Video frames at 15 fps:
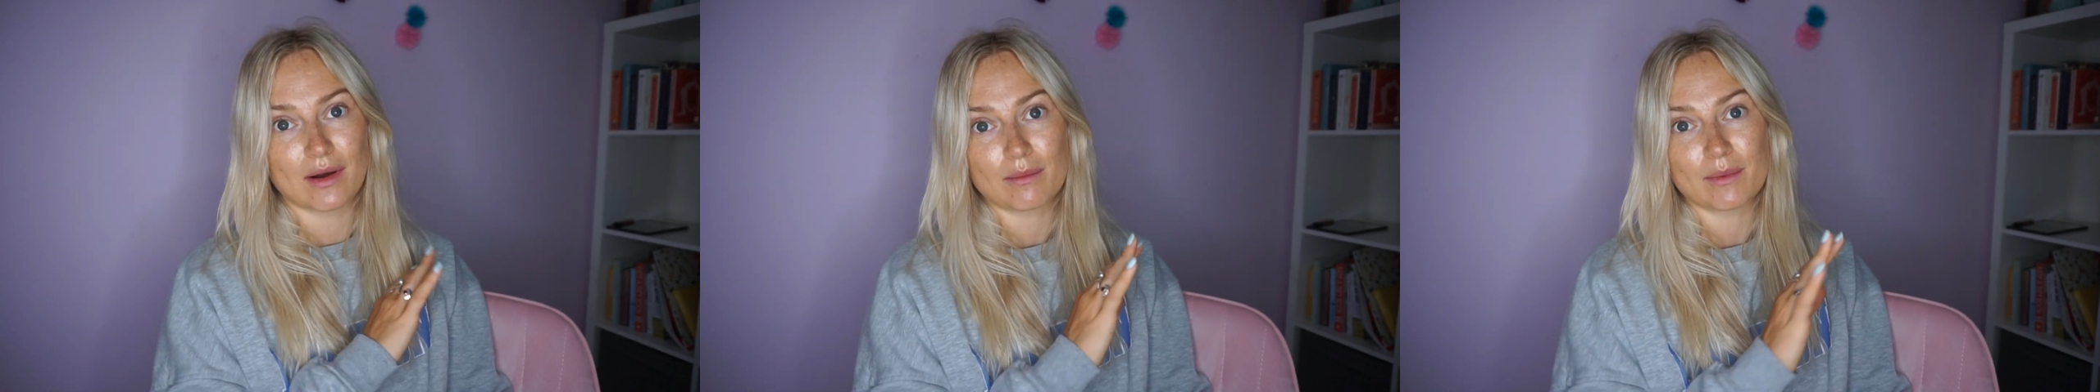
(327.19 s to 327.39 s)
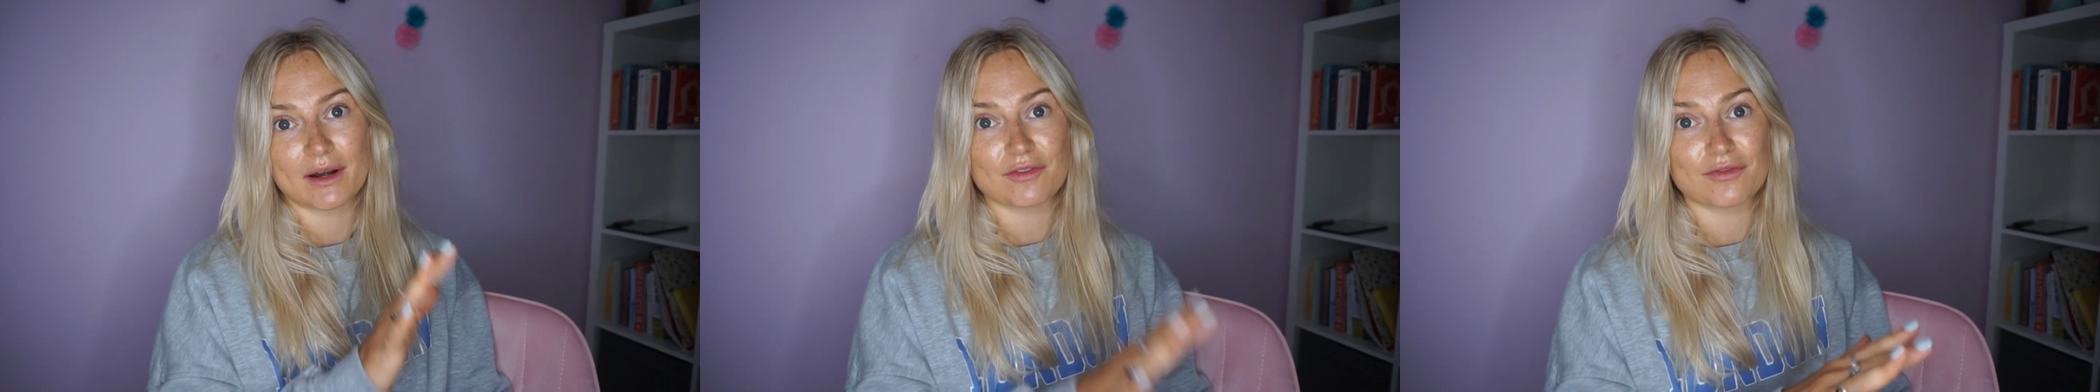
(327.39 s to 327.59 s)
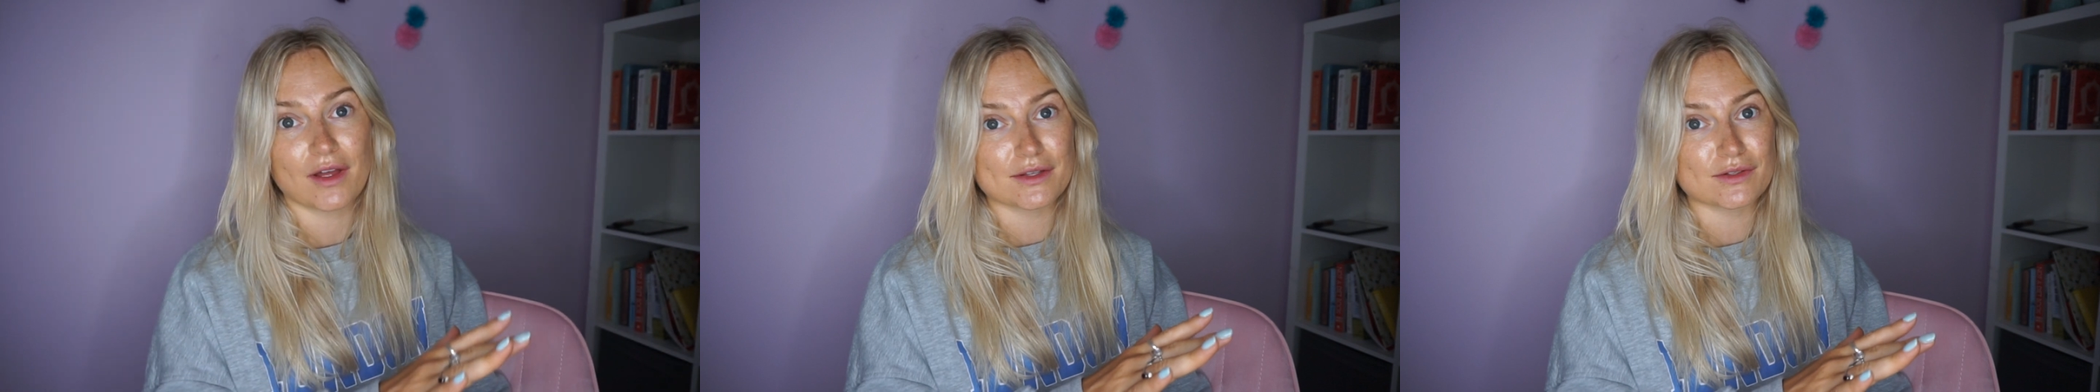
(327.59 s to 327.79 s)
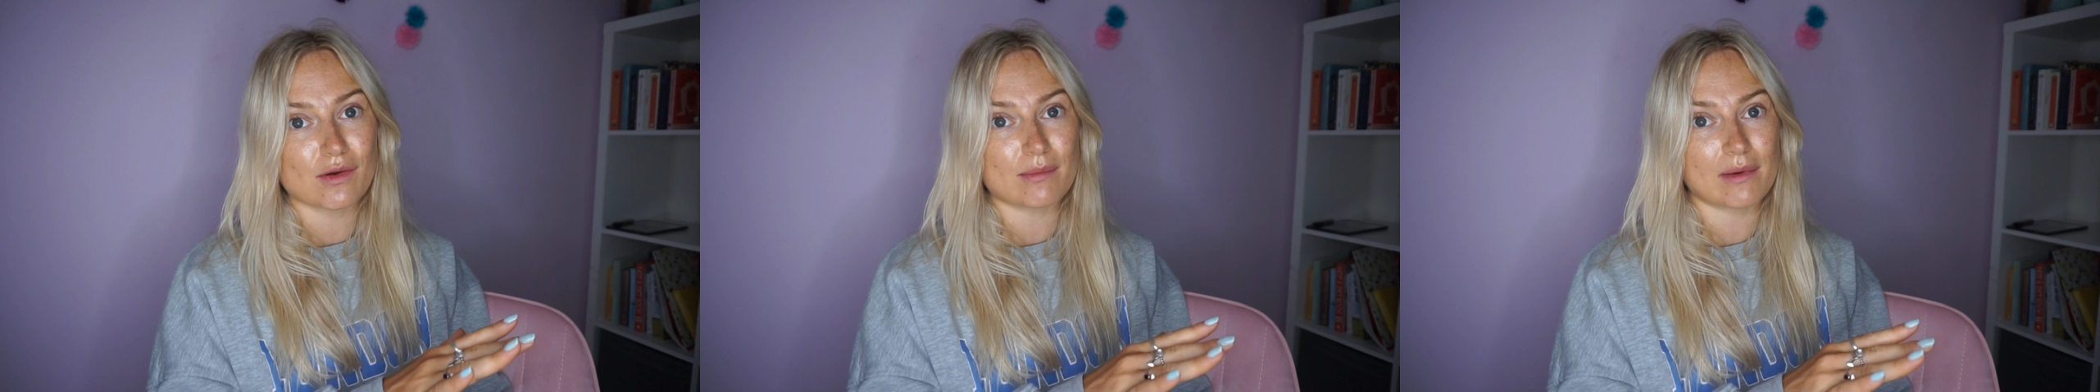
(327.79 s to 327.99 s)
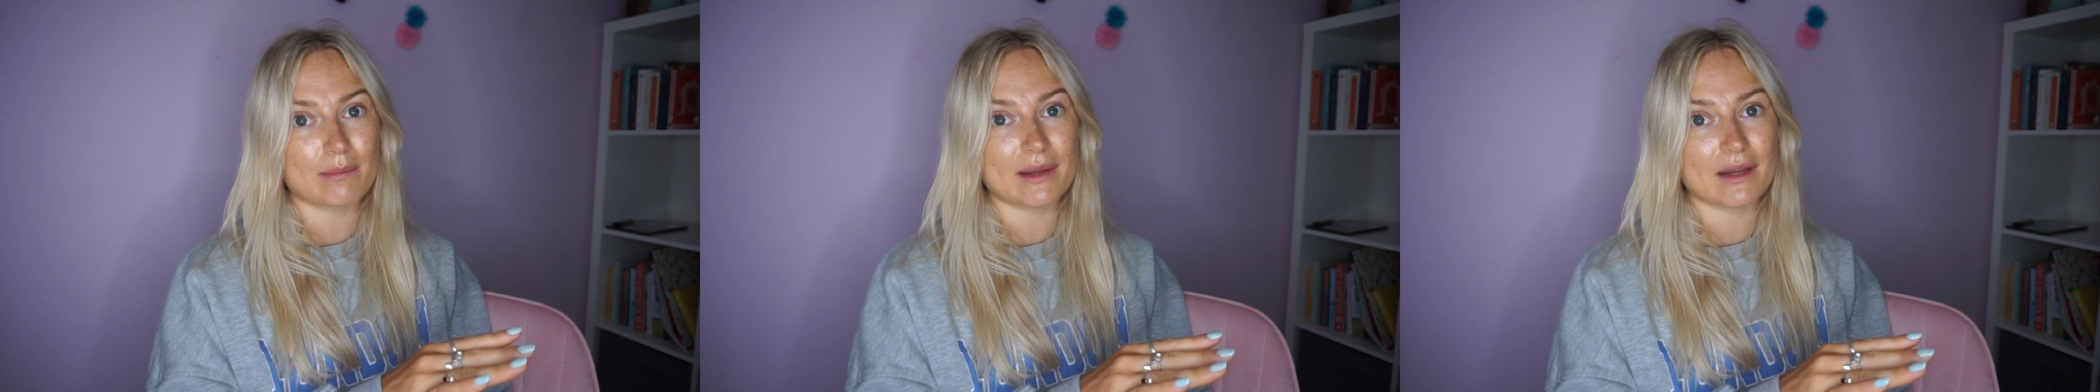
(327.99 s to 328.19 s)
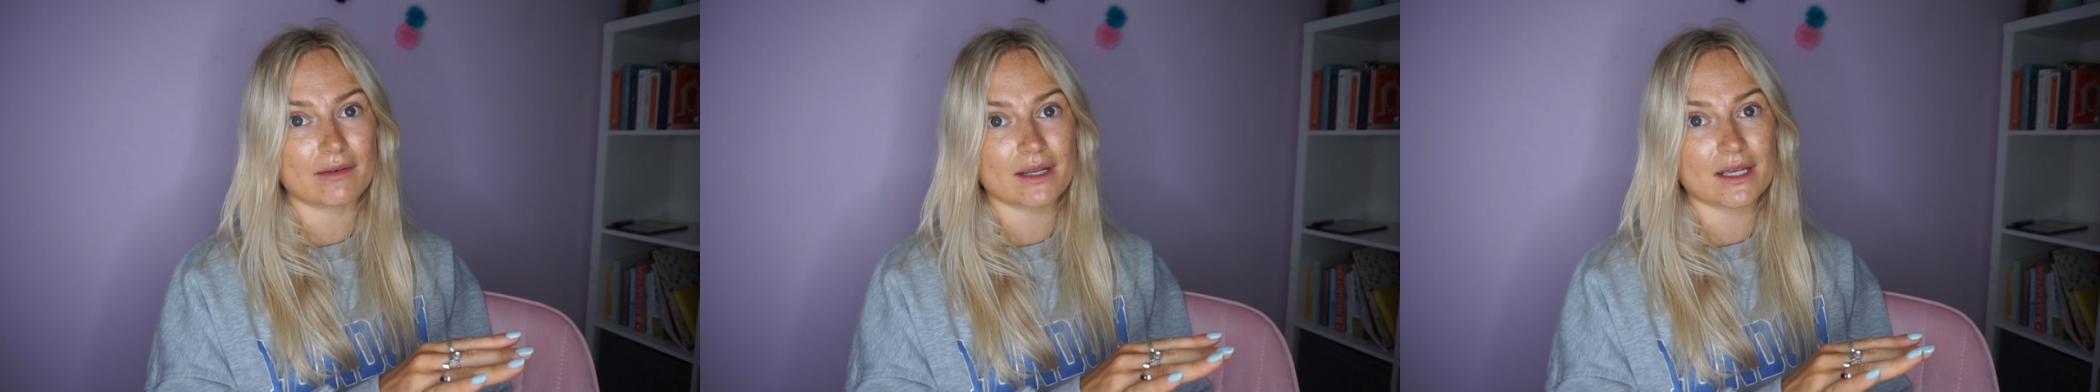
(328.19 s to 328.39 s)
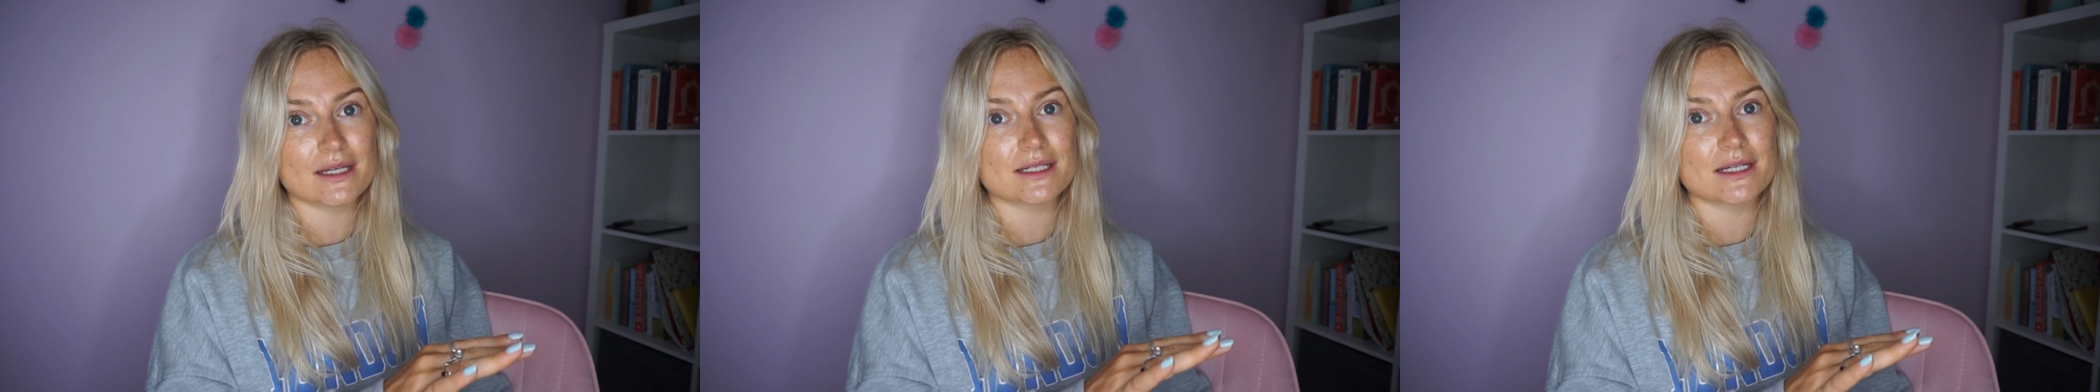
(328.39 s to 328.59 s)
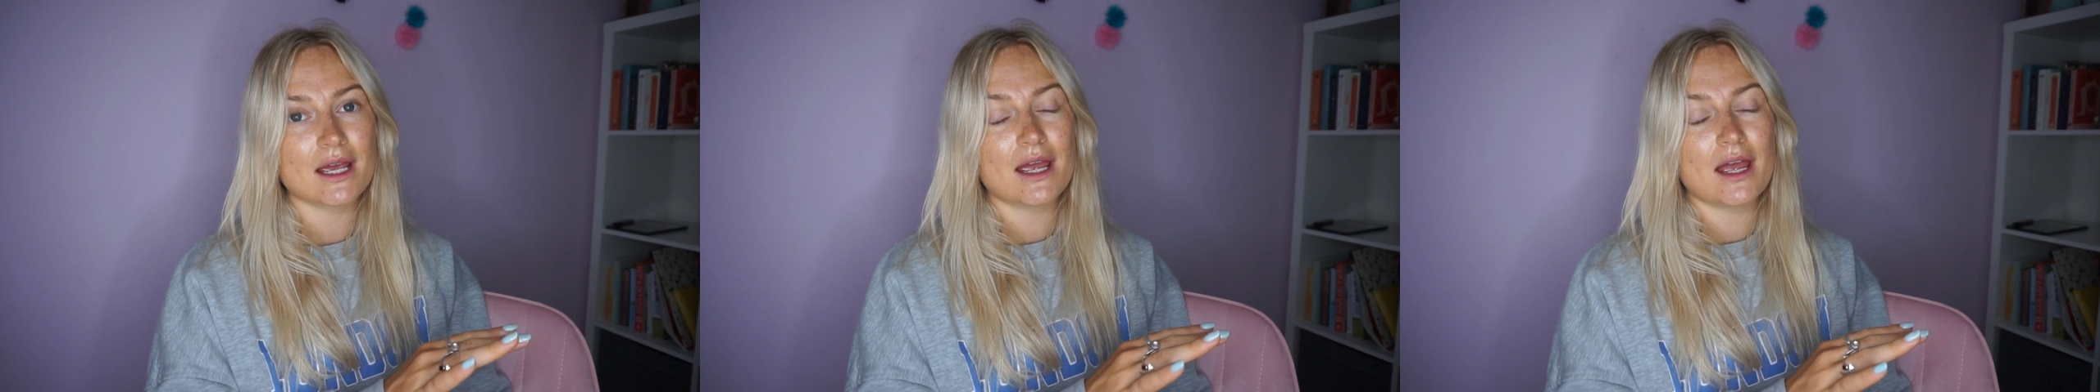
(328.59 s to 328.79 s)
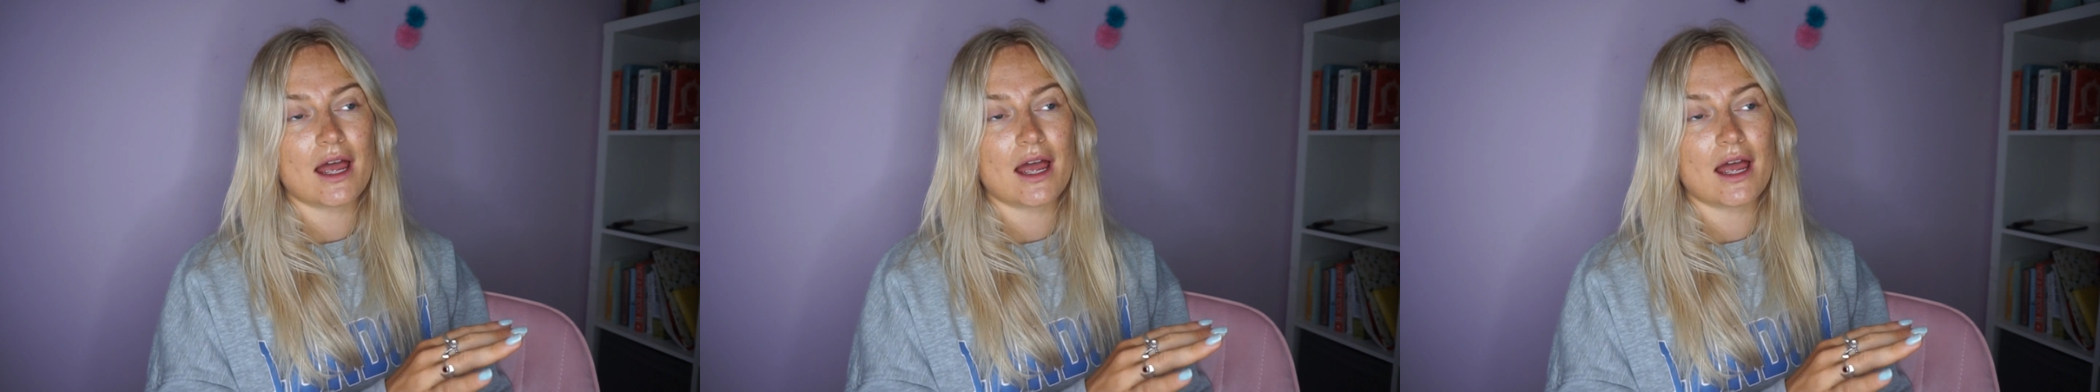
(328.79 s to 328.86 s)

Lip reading: like when I first got my period,